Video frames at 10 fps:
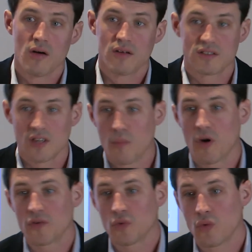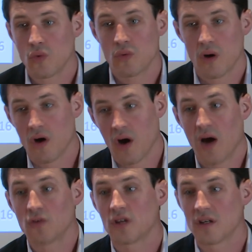a
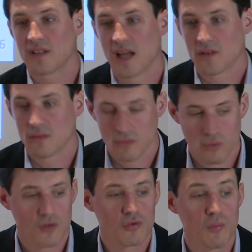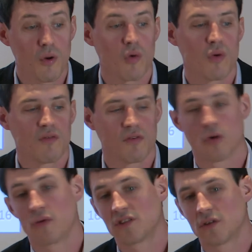household that wants to borrow
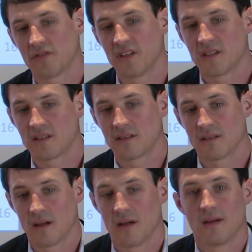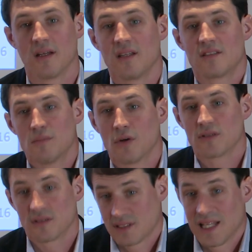for retrofit is
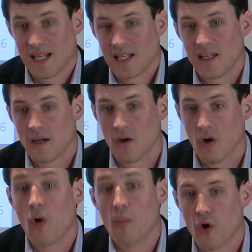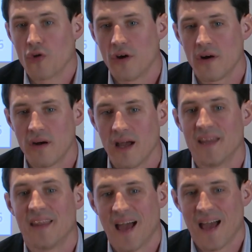most likely a homeowner,
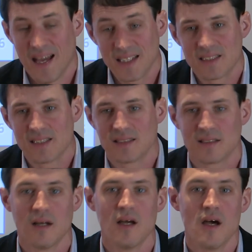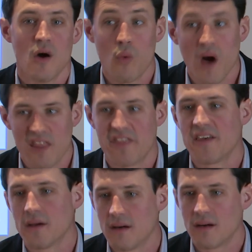and hence is
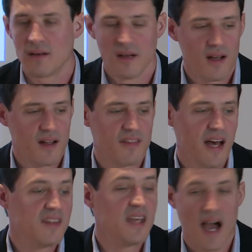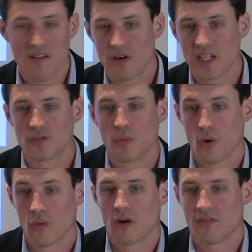wealthier than the average
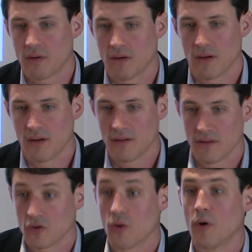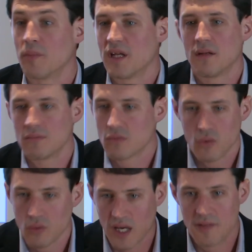borrower for an automobile,
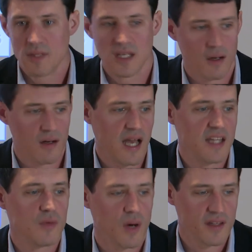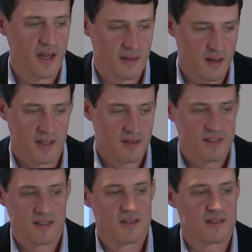who can be anyone. And
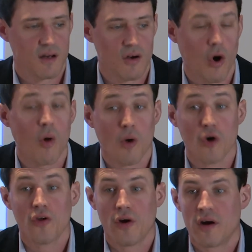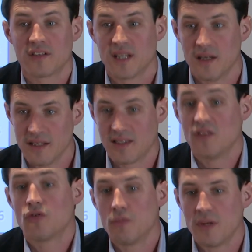since homeowners
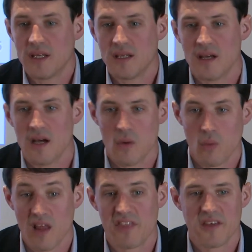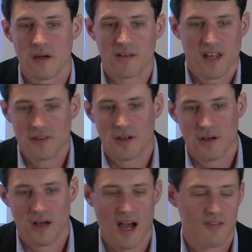tend to be wealthier than
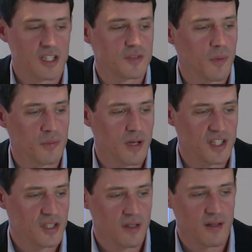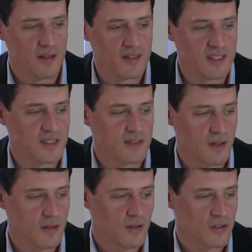the average population, this is
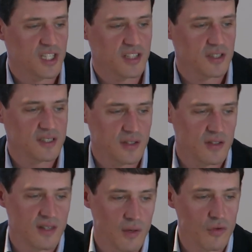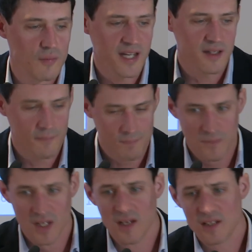a conjecture that they would make.
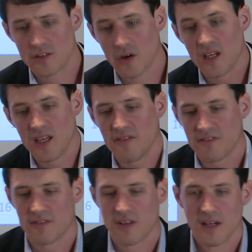So if